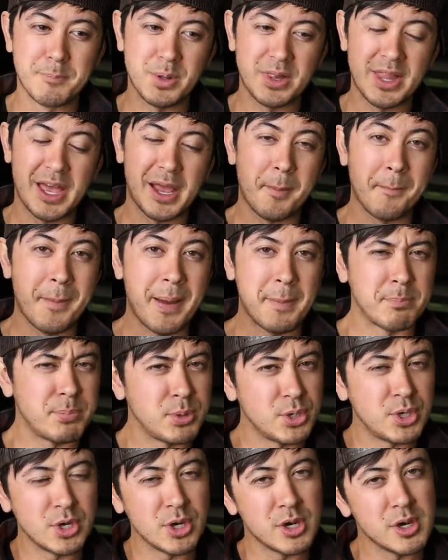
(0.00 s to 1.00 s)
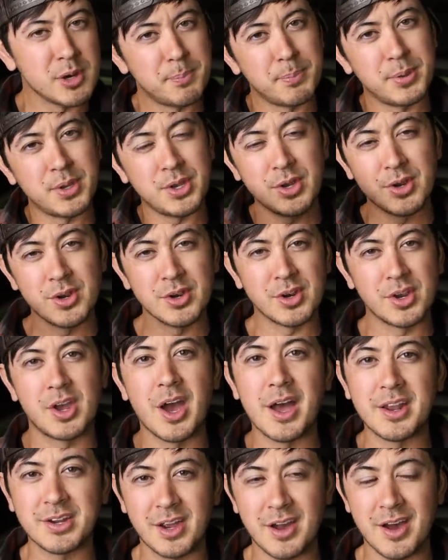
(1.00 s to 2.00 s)
But like my pure
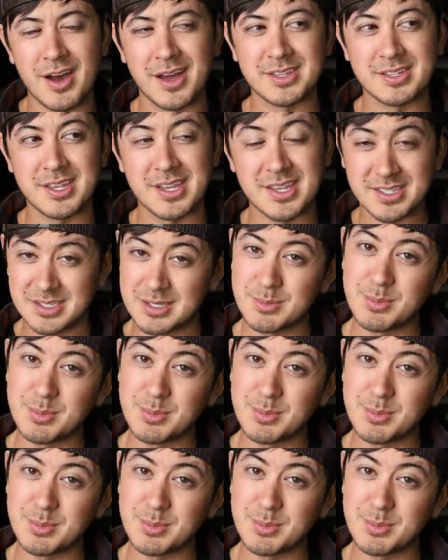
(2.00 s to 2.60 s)
gun content,